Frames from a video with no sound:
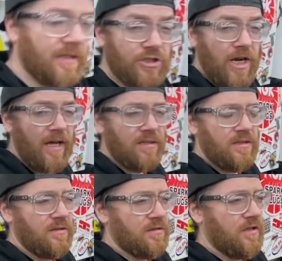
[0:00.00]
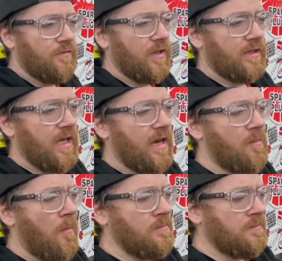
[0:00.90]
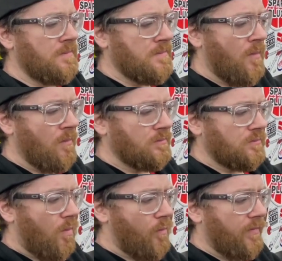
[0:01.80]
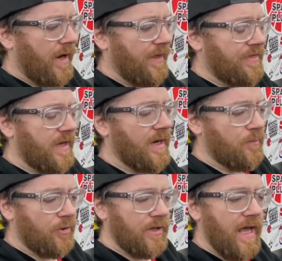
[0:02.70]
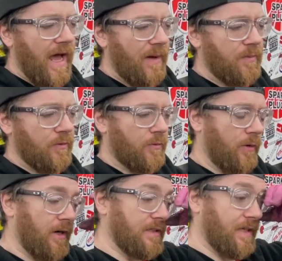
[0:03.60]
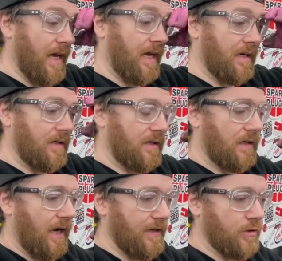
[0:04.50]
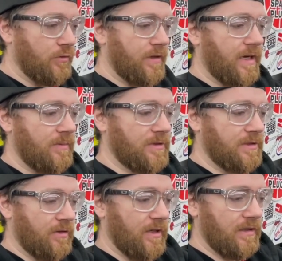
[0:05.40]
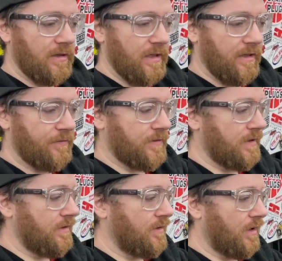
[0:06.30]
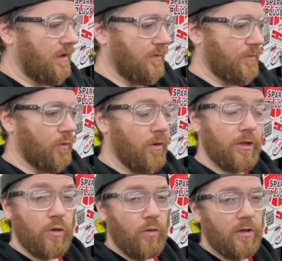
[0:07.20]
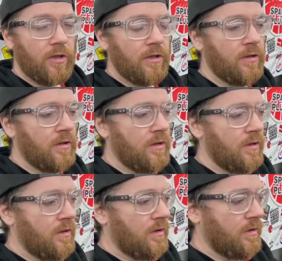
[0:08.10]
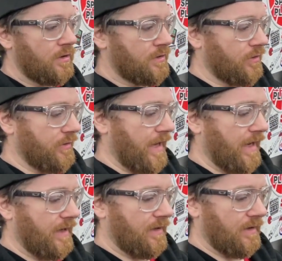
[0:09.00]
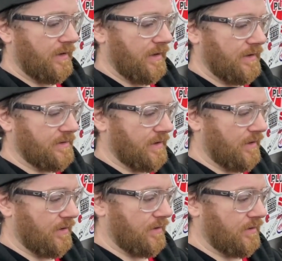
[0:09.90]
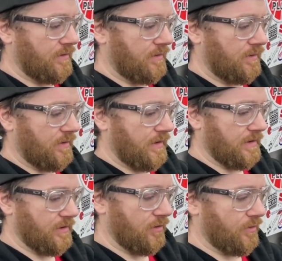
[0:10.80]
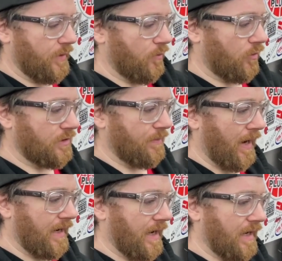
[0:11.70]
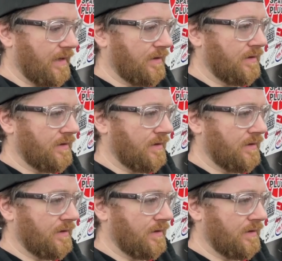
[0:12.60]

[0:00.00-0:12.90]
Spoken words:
chassis and stuff like that. I think I'm pretty happy with where it's at. I do think I'm still going to lift the one corner so that it's a little bit more spot on